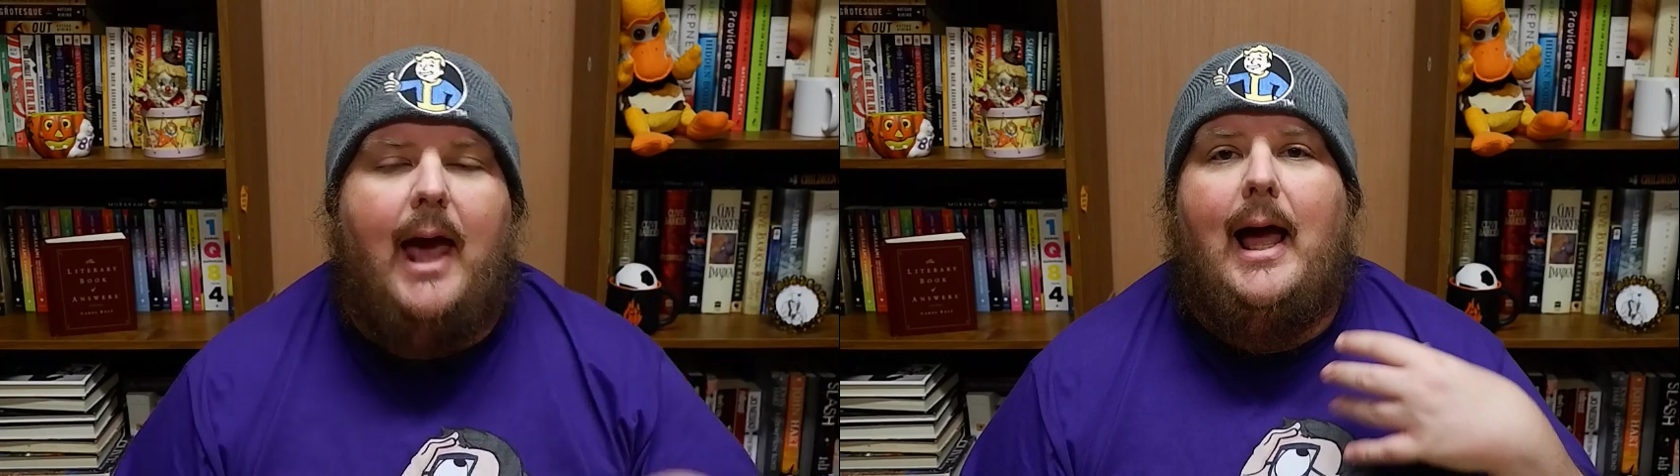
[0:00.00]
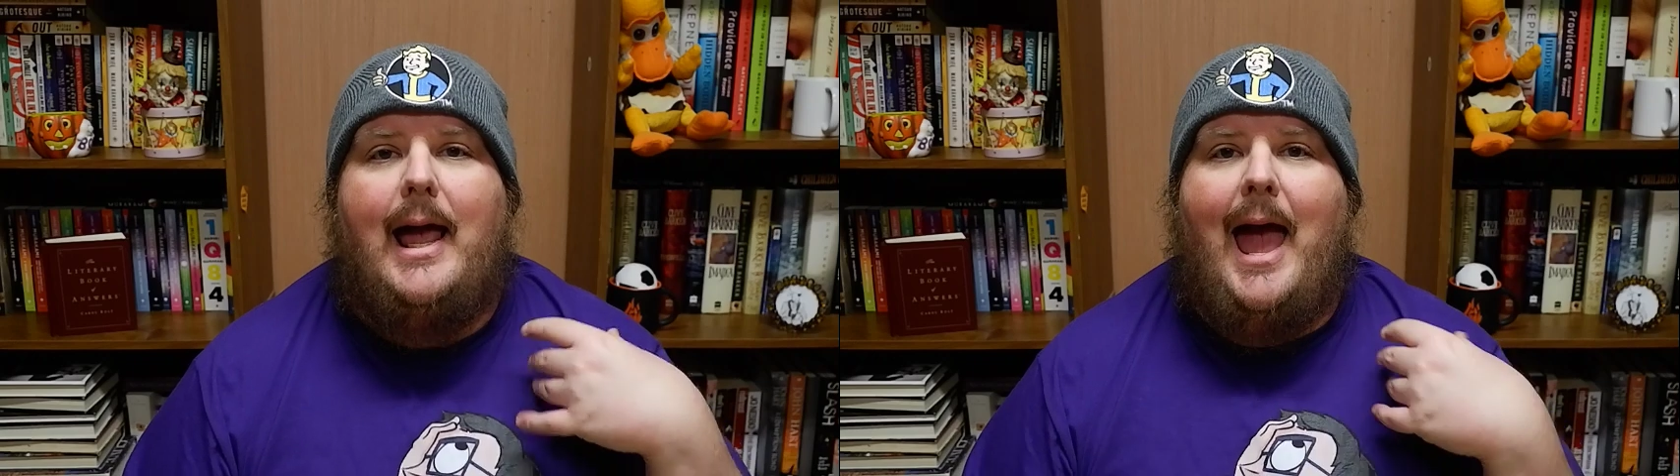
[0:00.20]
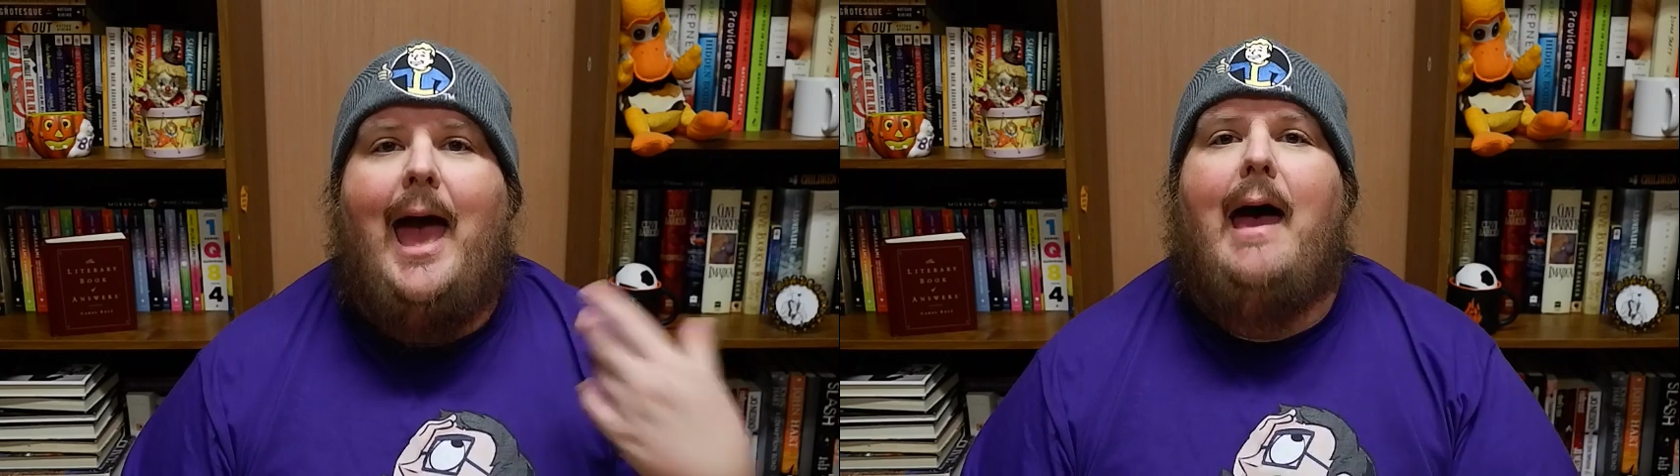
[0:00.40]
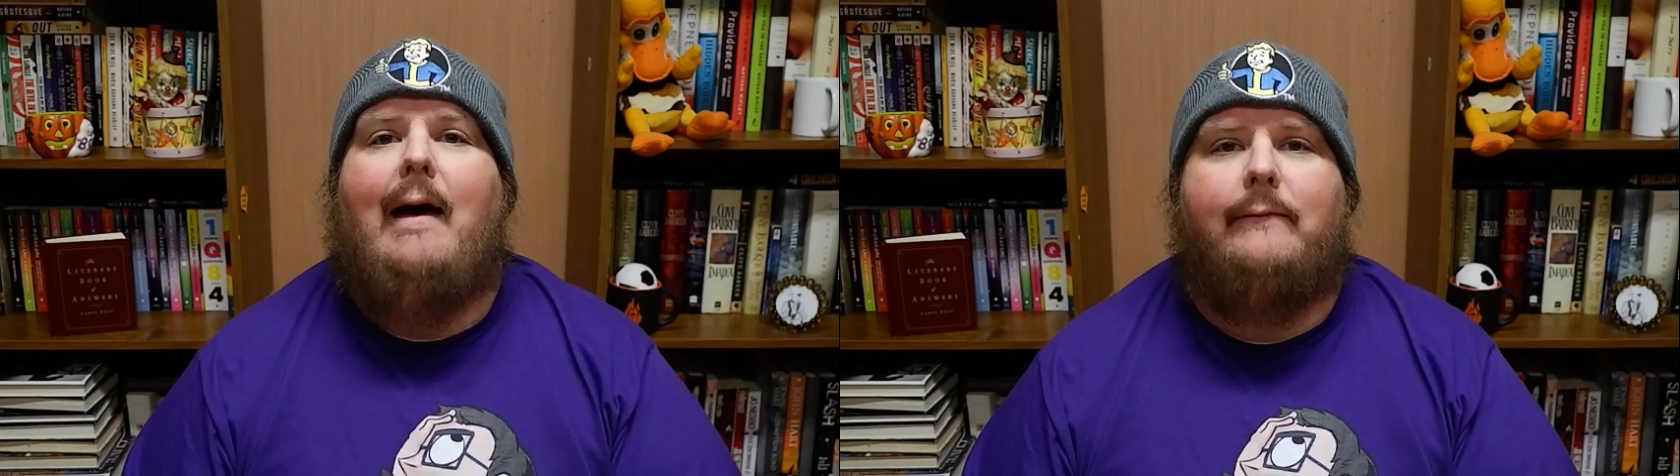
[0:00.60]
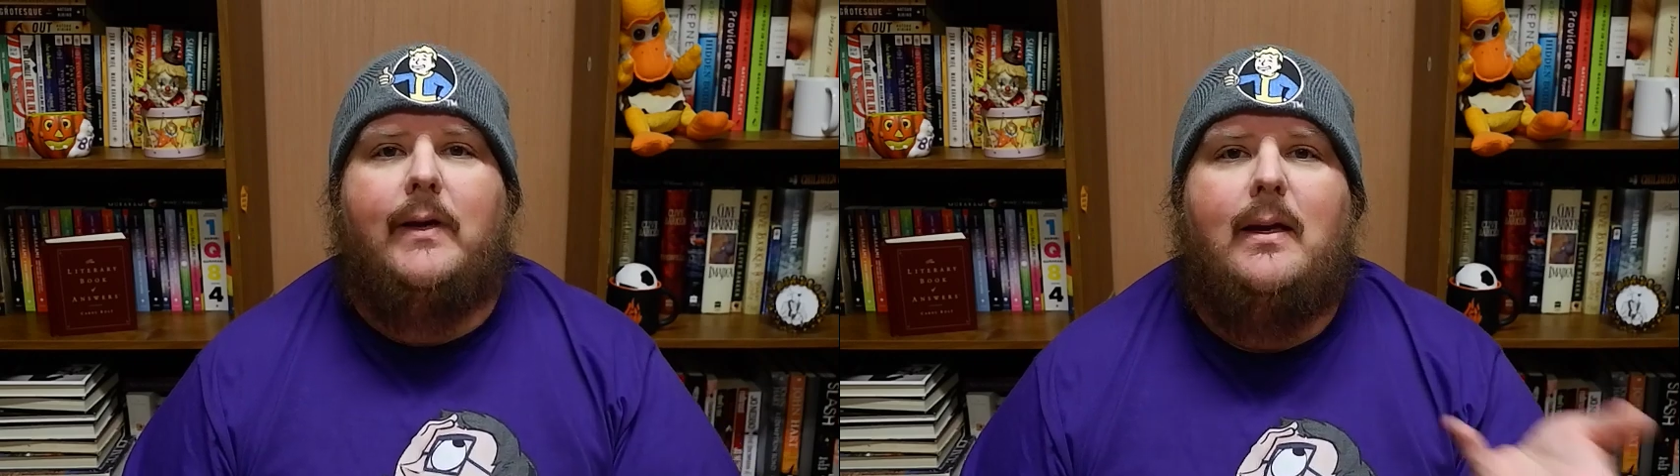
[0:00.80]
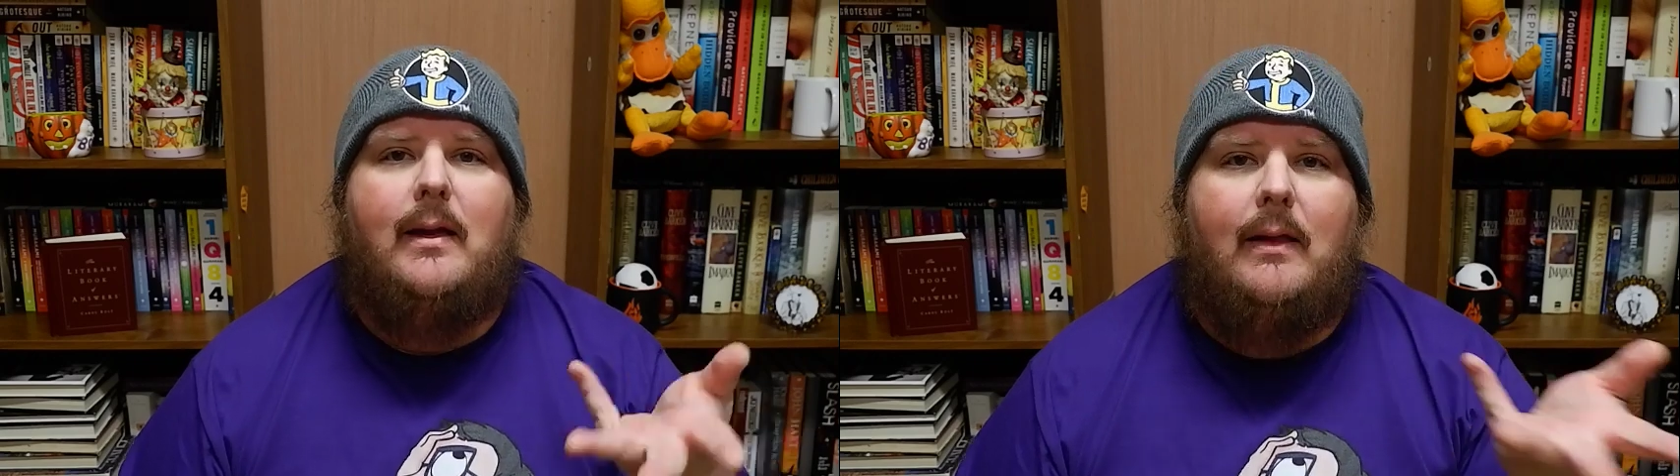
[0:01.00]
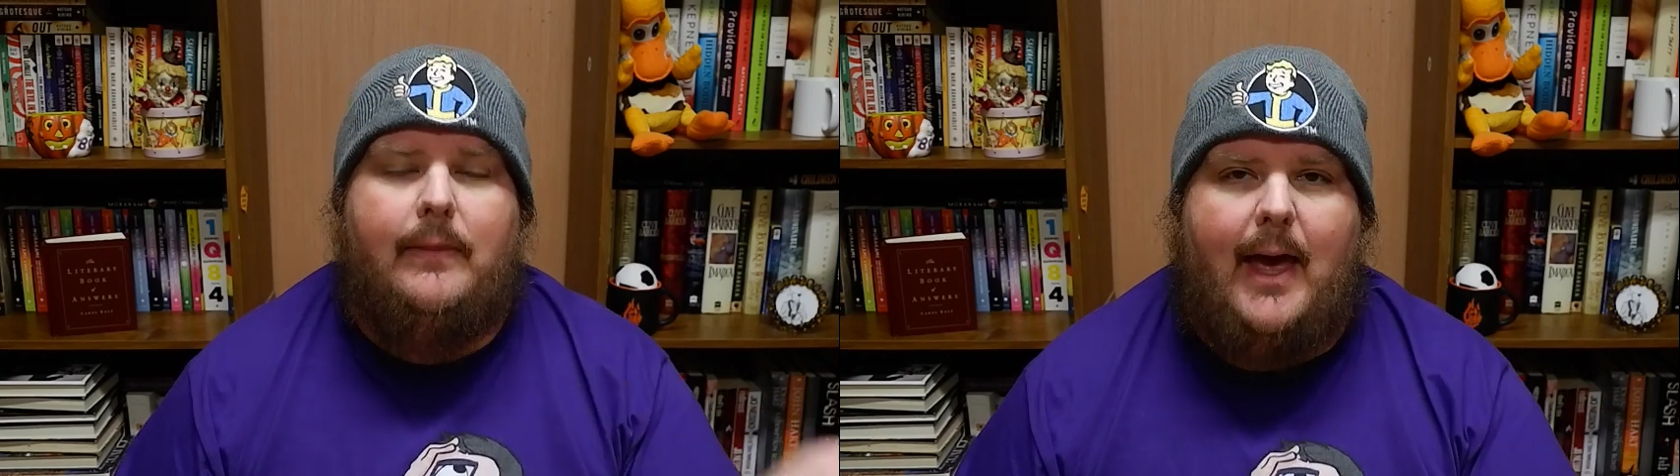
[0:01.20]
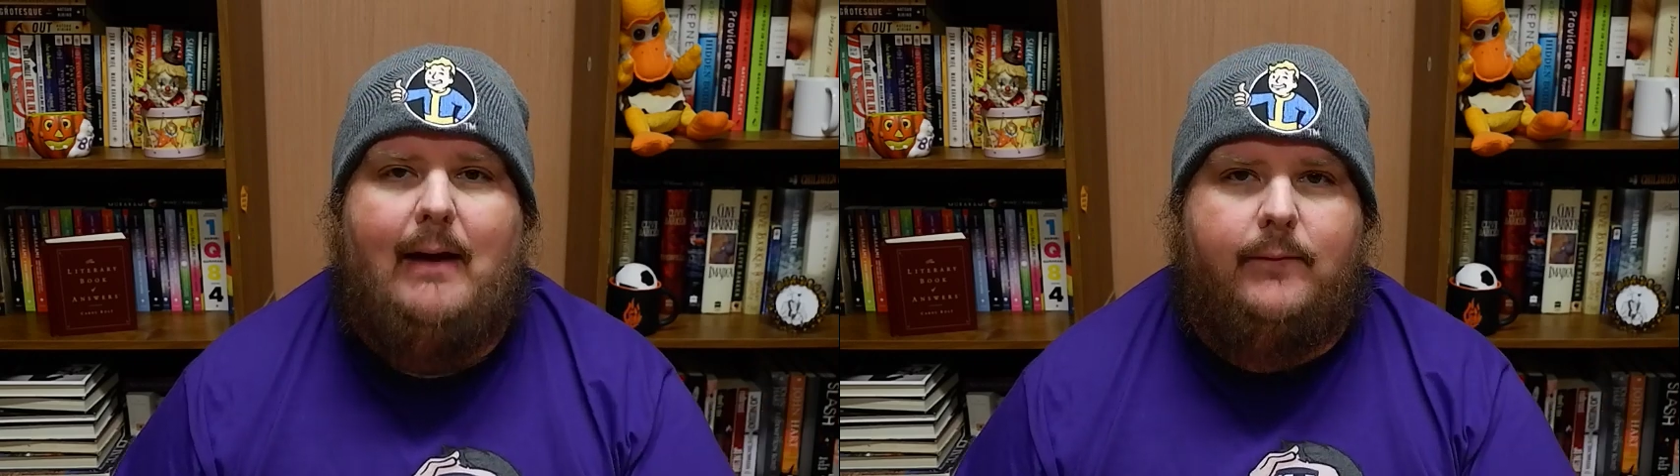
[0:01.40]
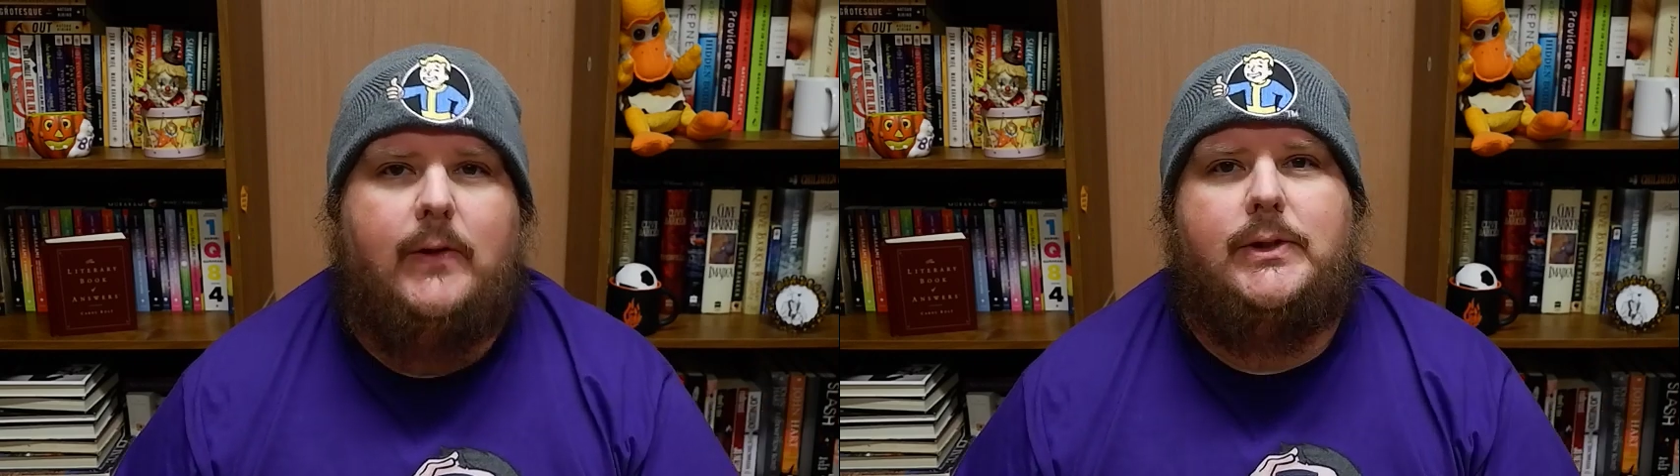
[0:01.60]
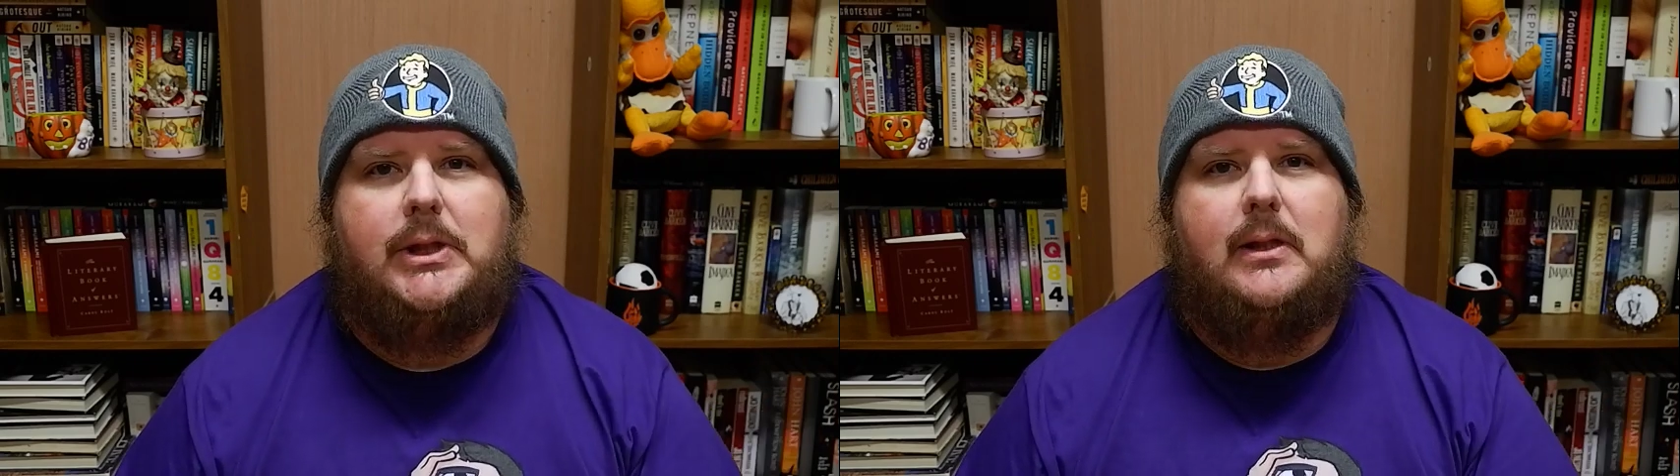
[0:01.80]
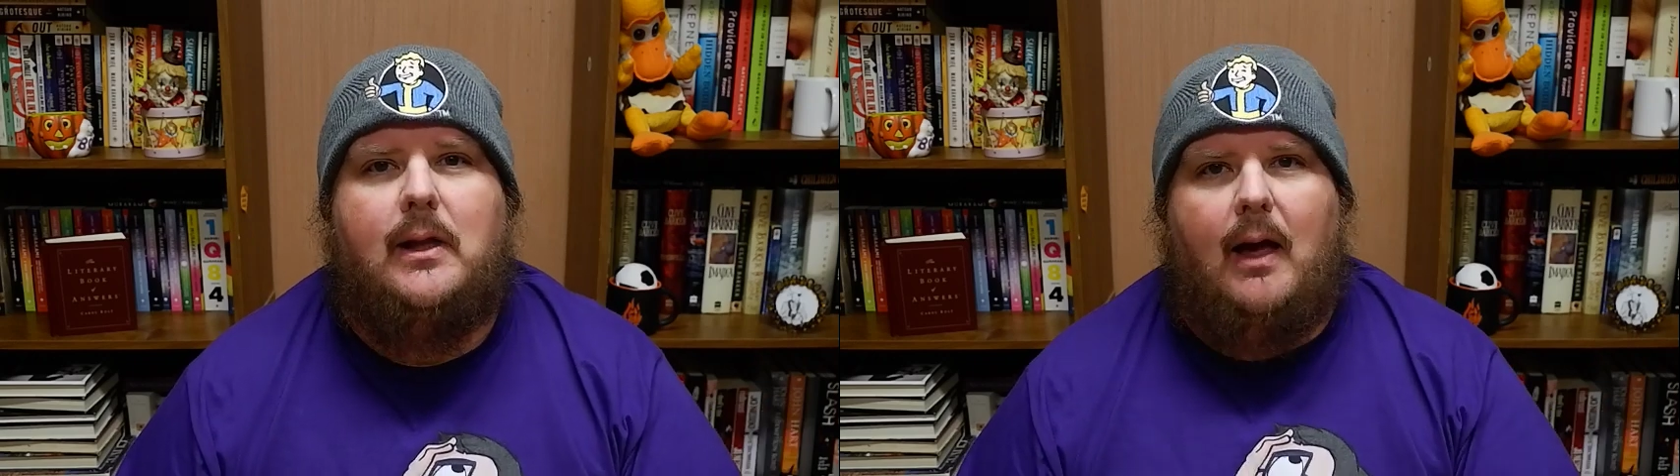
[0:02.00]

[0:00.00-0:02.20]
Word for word: And I have that version